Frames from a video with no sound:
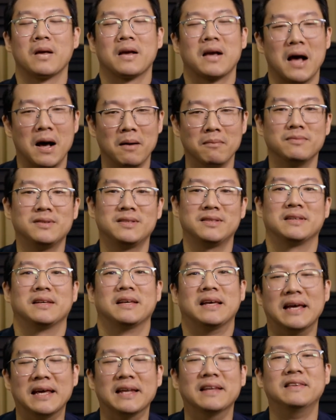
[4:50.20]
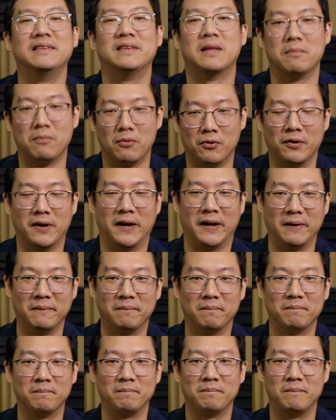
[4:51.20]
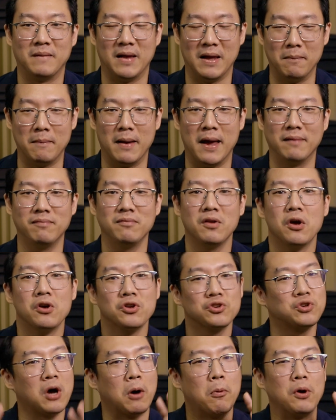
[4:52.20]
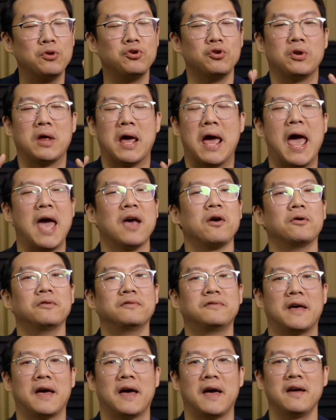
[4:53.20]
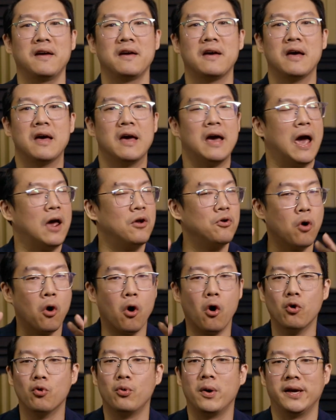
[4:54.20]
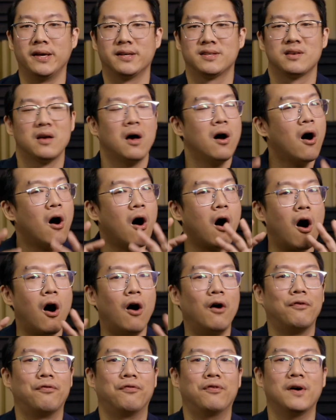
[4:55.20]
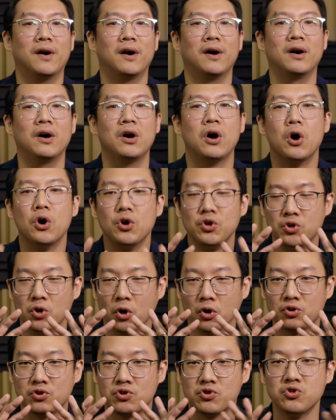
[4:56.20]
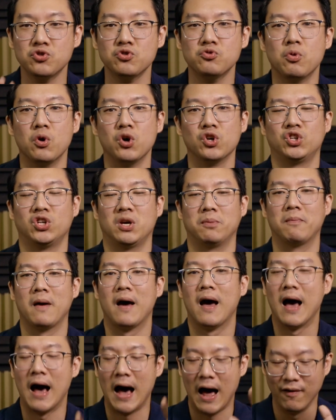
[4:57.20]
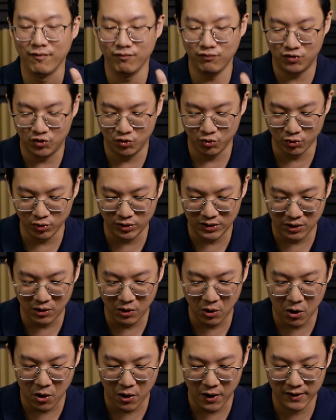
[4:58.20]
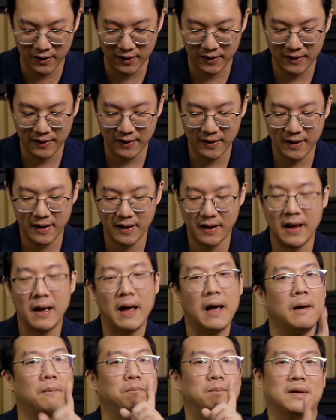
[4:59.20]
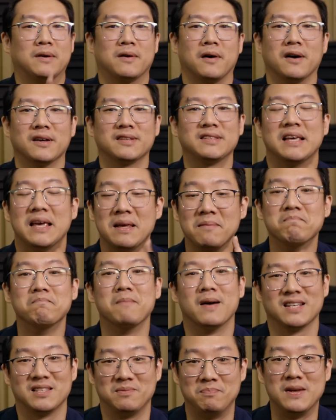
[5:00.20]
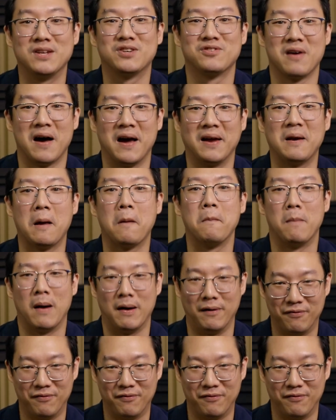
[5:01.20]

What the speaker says: comes in the morning. Amen. So I want you to hang on there and always offer your true worship unto the Lord, because it must be tried by